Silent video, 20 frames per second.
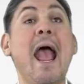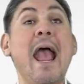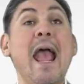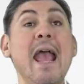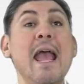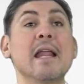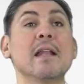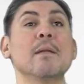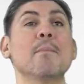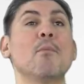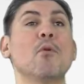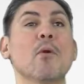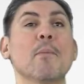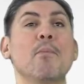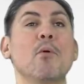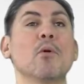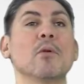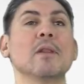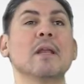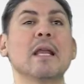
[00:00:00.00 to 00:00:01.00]
And more
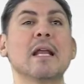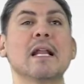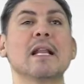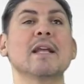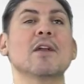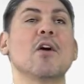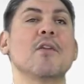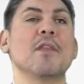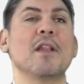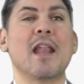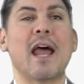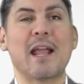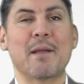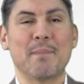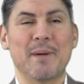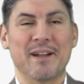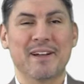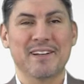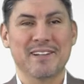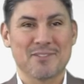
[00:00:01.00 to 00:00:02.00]
importantly, click on the like
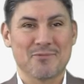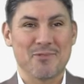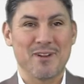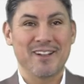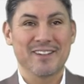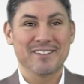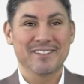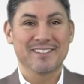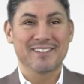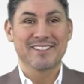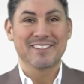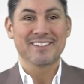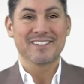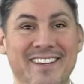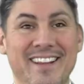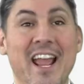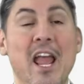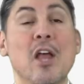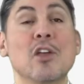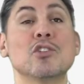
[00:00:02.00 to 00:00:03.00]
button as well.
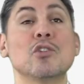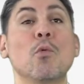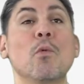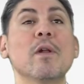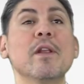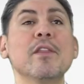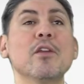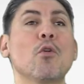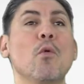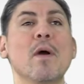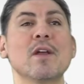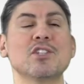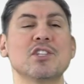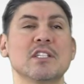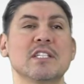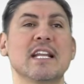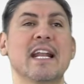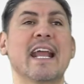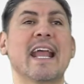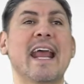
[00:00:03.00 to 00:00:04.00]
So one of the
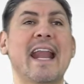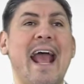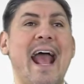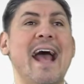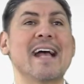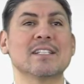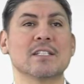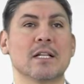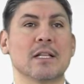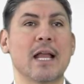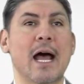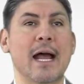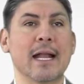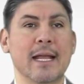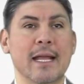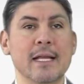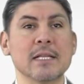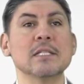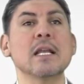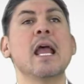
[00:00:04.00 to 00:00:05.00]
questions that I get asked a
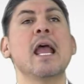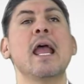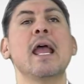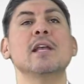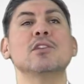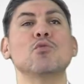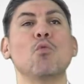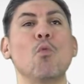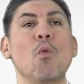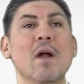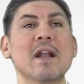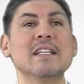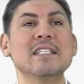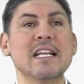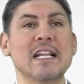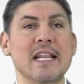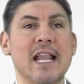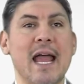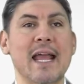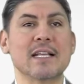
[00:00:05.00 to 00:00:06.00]
lot is what is
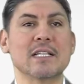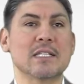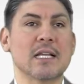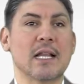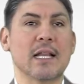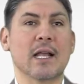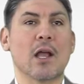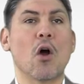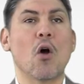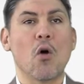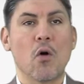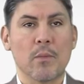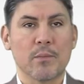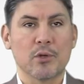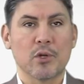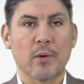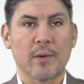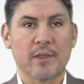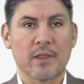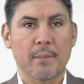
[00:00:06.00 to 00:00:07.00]
it like selling a home
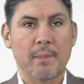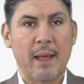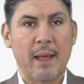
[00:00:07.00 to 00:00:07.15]
during the